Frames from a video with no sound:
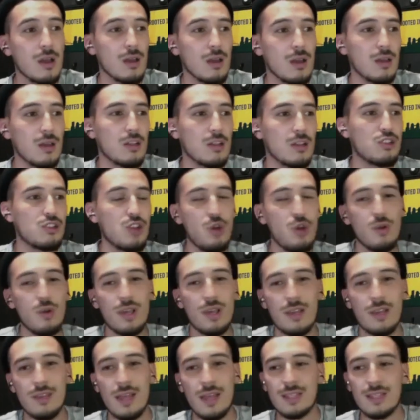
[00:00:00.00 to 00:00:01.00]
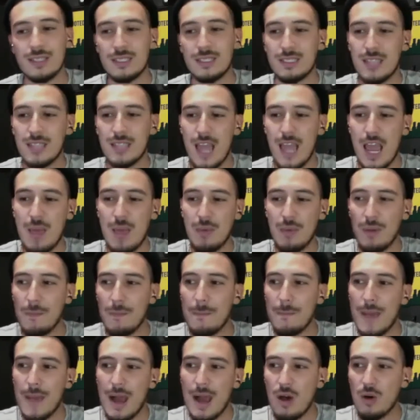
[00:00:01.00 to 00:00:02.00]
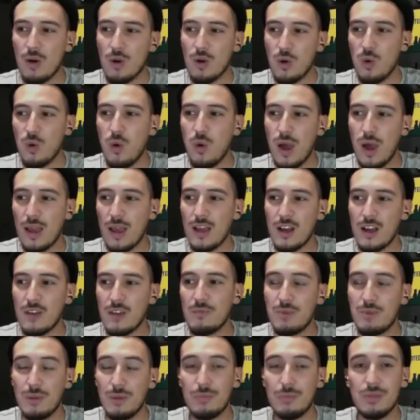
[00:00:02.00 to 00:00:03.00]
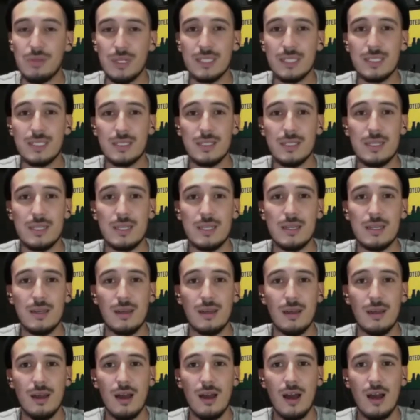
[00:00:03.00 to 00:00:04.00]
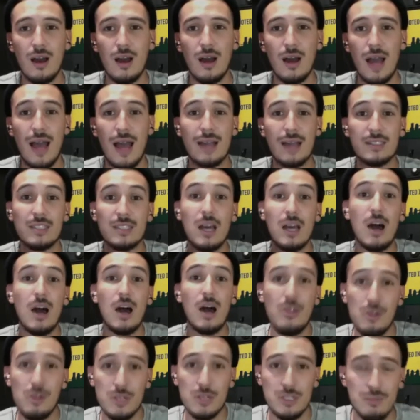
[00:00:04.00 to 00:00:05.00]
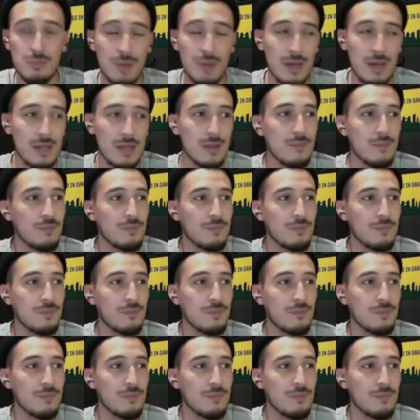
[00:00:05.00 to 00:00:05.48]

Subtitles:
don't get that same amount quite of publicity as others might.